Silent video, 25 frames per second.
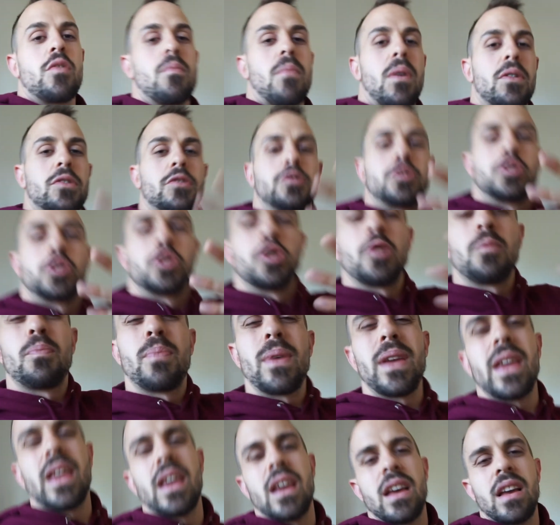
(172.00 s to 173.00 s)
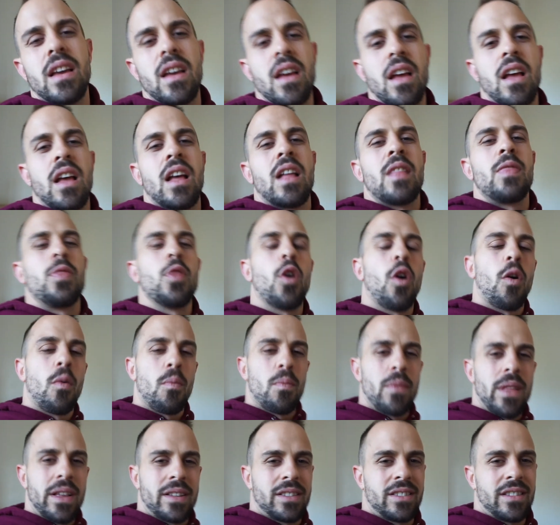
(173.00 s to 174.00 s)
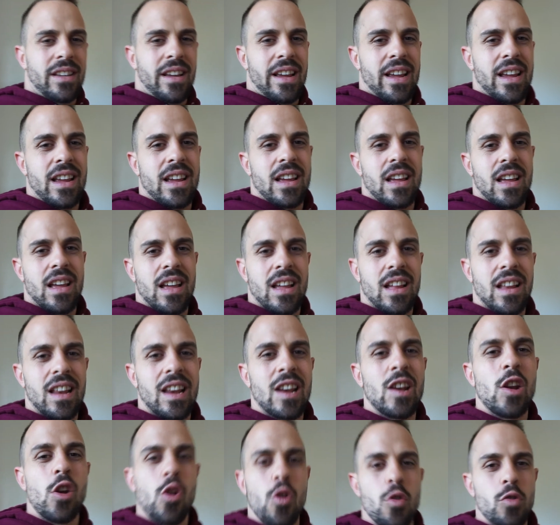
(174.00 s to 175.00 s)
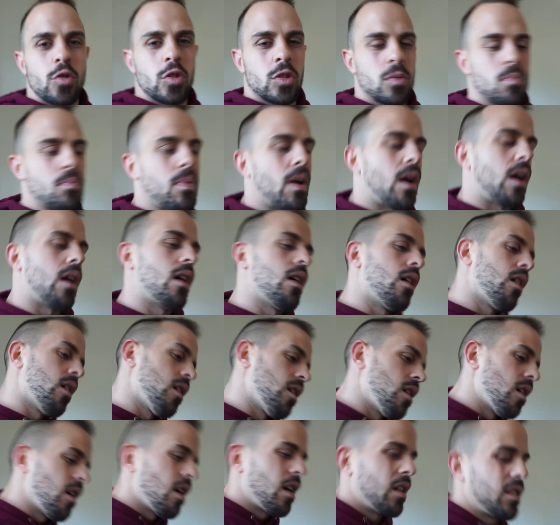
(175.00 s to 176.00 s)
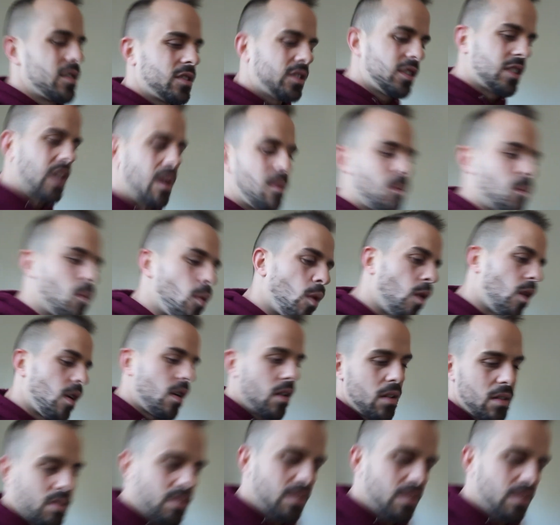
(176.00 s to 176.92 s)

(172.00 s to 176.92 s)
muscles should be not necessarily loose, but somewhat